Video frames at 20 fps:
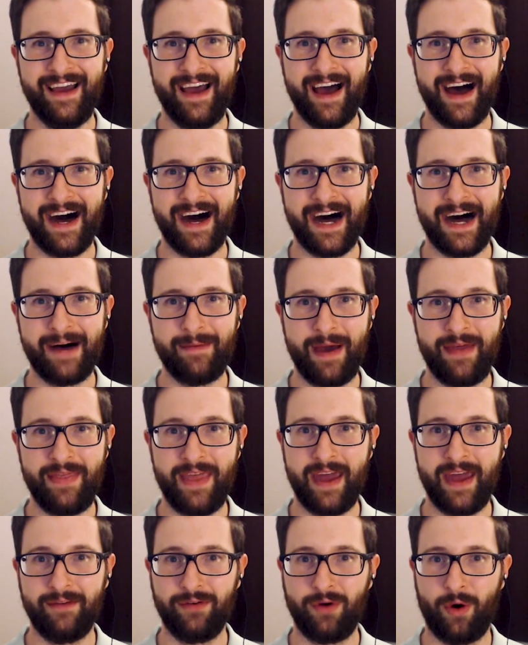and
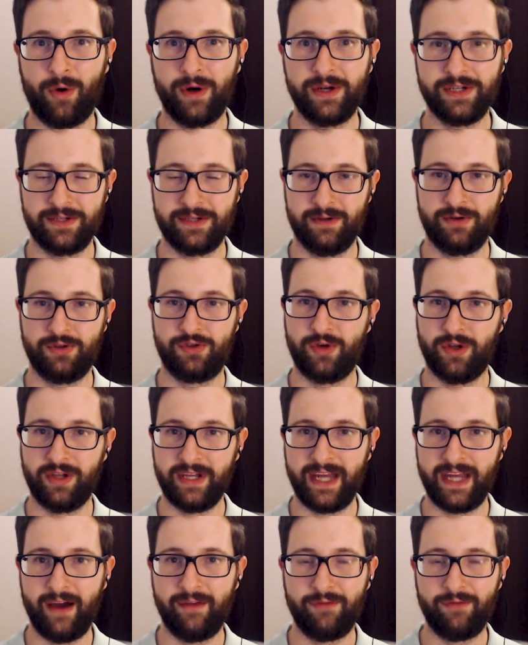then of course, drilling
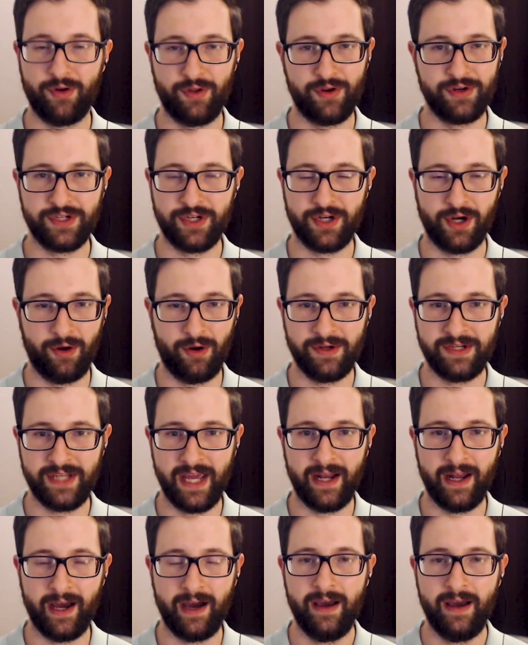down further to your own
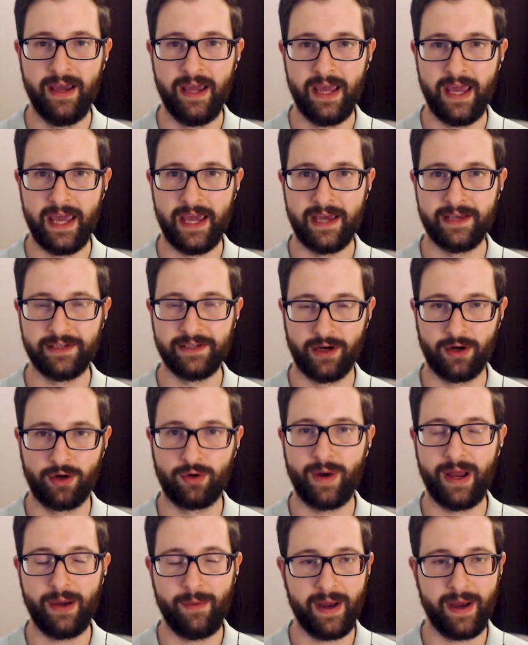data is a
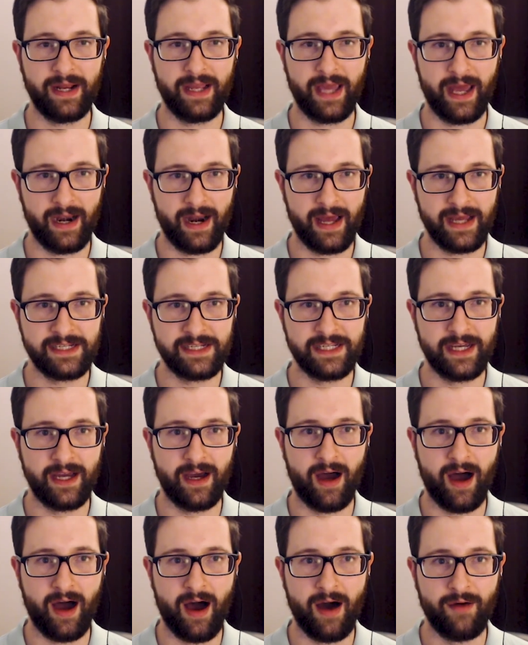great way to get an idea
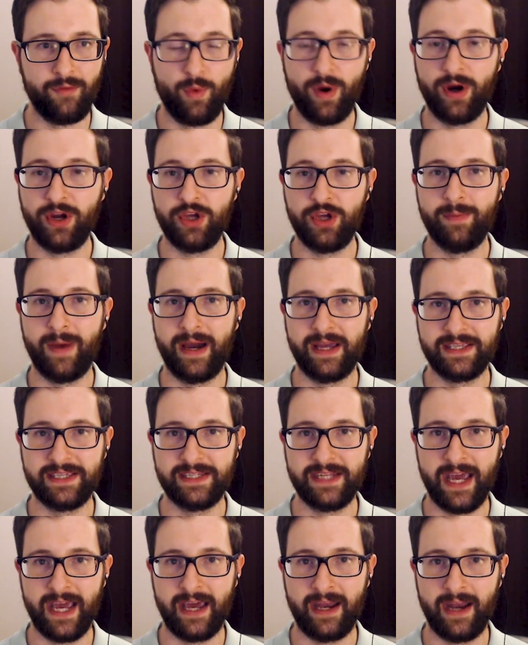of where you might
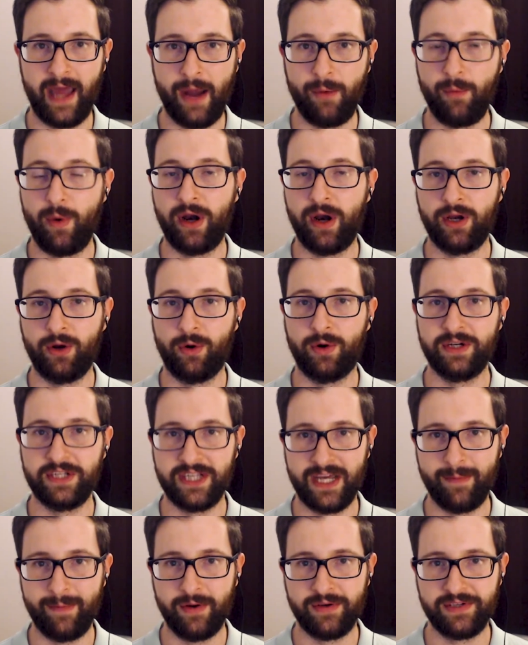stand and where your
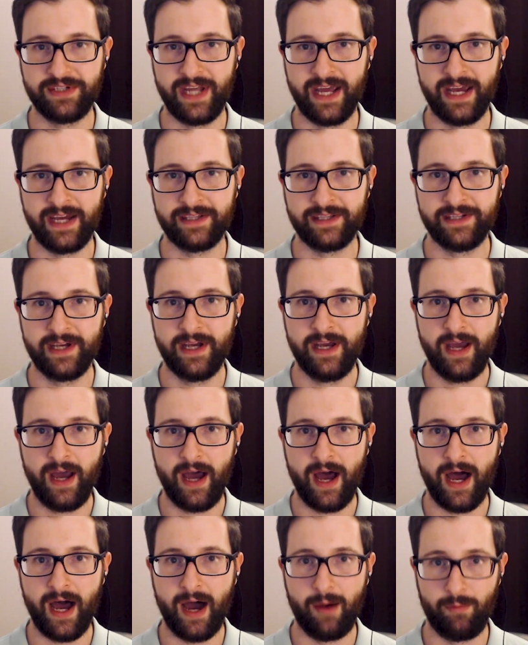DMO stands
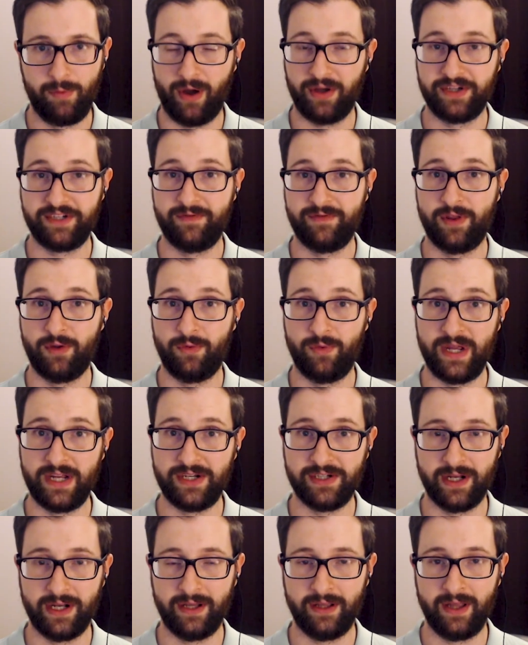relative to the
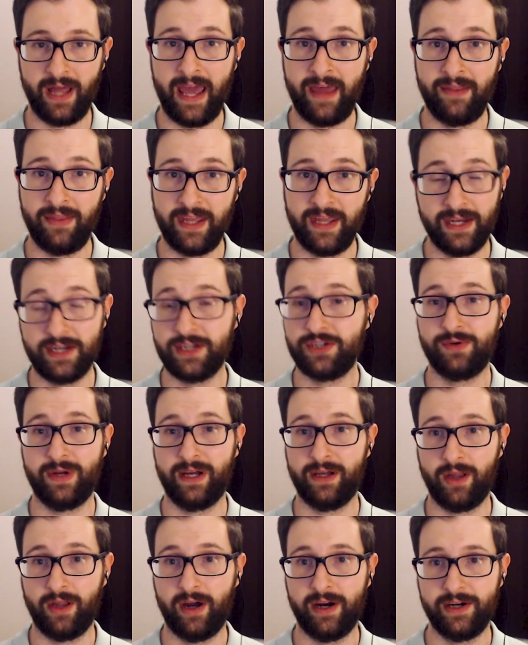region and the industry
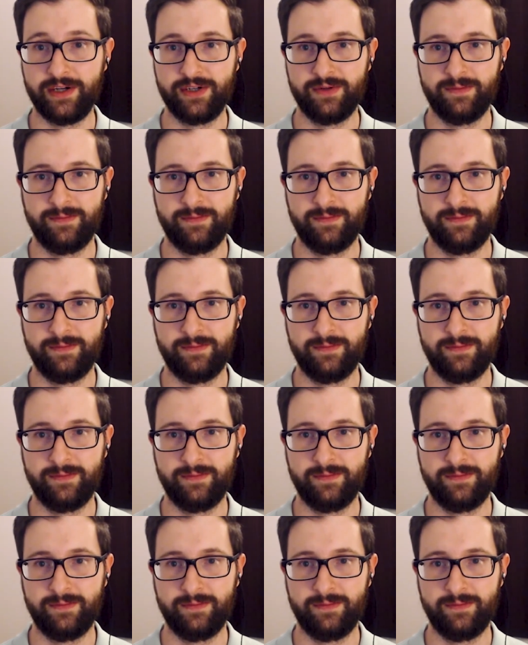at large.